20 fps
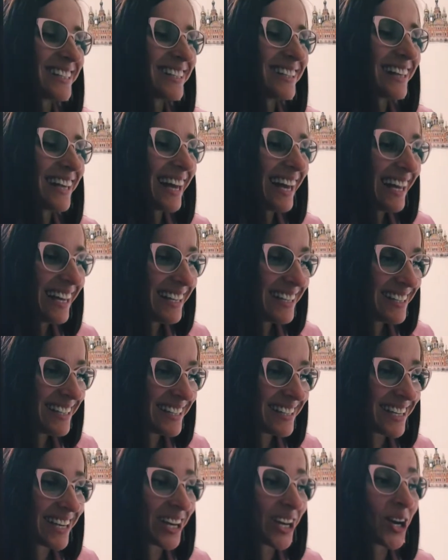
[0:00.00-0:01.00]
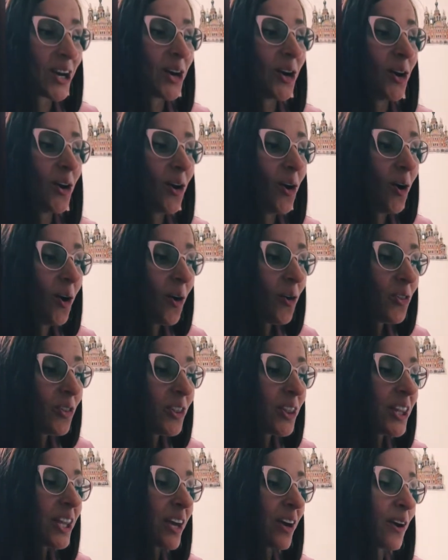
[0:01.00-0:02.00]
landing
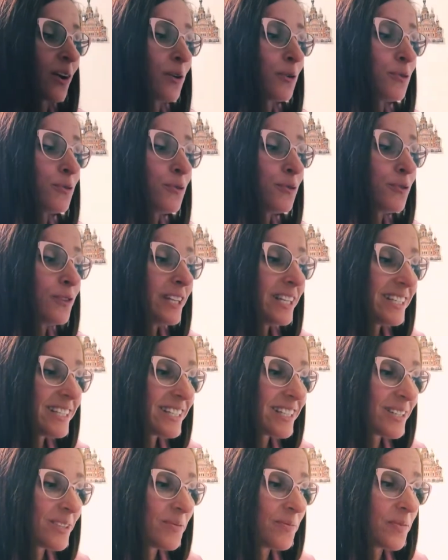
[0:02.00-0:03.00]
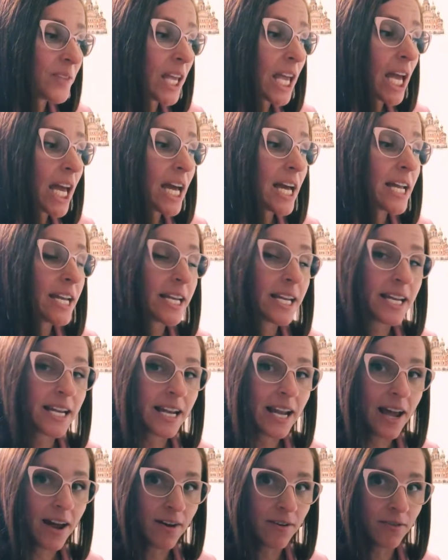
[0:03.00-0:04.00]
on their feet,
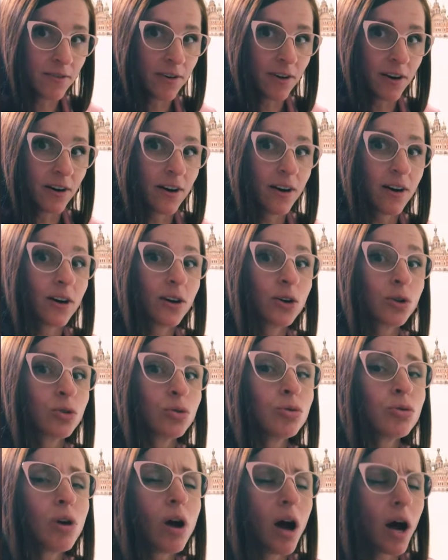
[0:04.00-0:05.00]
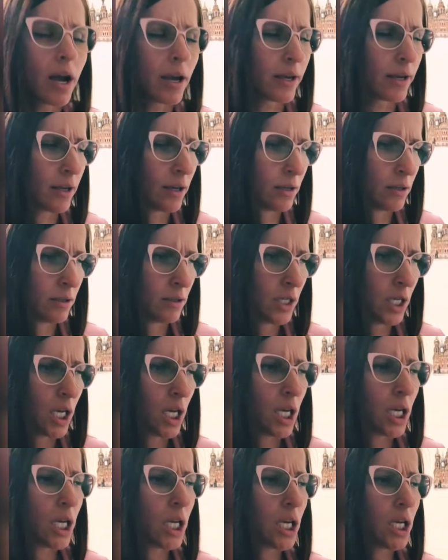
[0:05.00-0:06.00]
never crying
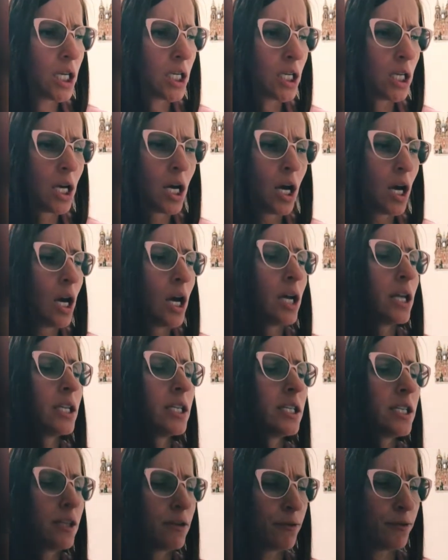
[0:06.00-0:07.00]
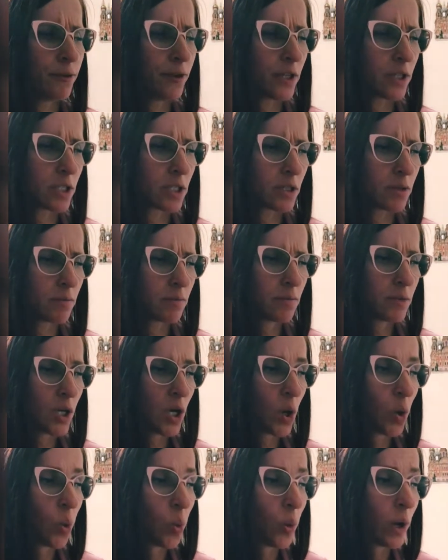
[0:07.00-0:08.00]
in defeat.
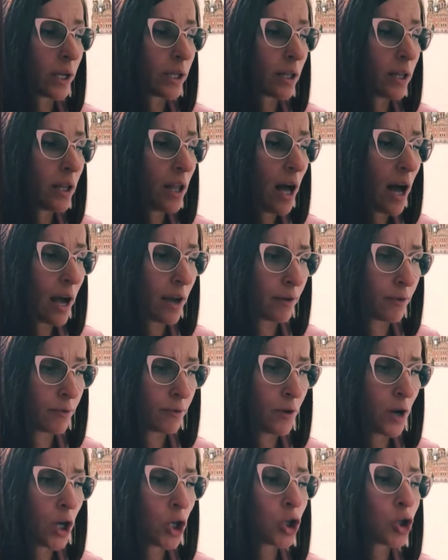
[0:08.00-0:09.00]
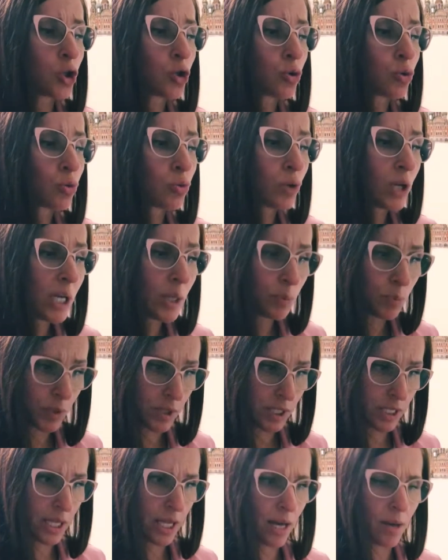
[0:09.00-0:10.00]
When life
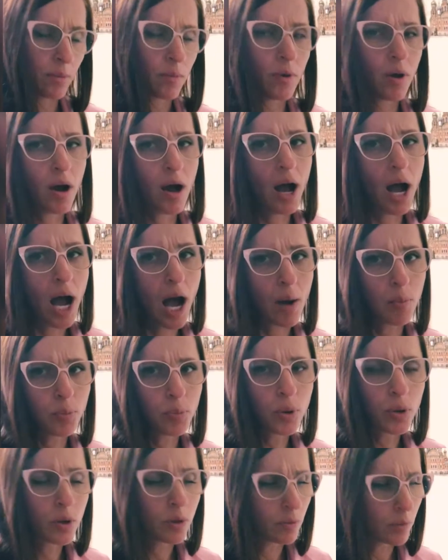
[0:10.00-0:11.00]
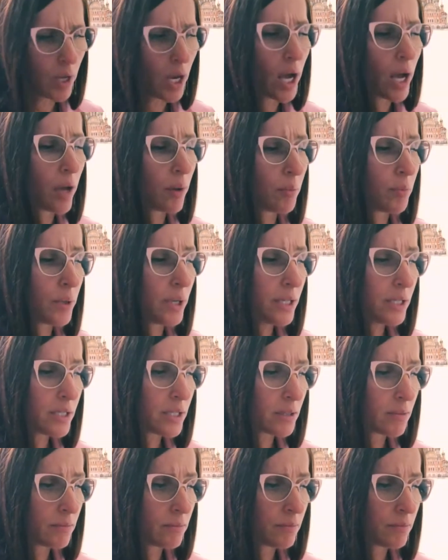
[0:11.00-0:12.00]
trips them up a bit,